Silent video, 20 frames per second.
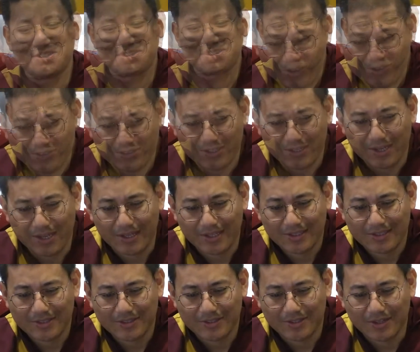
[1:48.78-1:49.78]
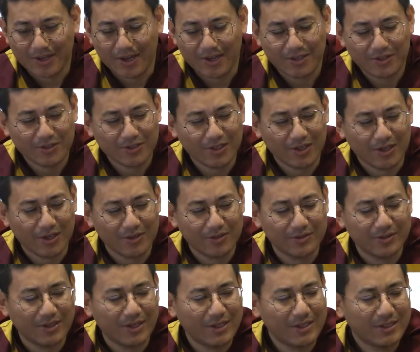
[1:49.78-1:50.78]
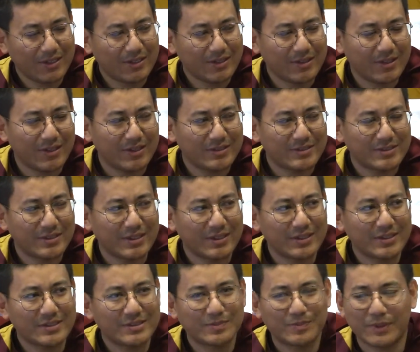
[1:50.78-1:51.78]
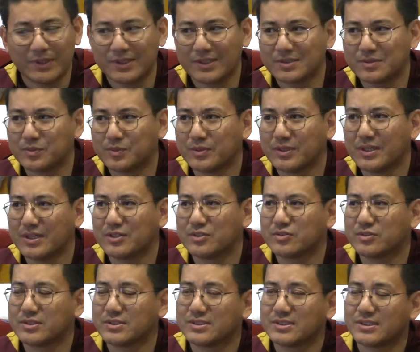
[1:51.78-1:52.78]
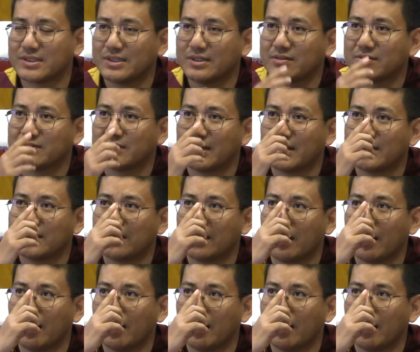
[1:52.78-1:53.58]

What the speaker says: So I don't know how related these things, but it's very interesting, right?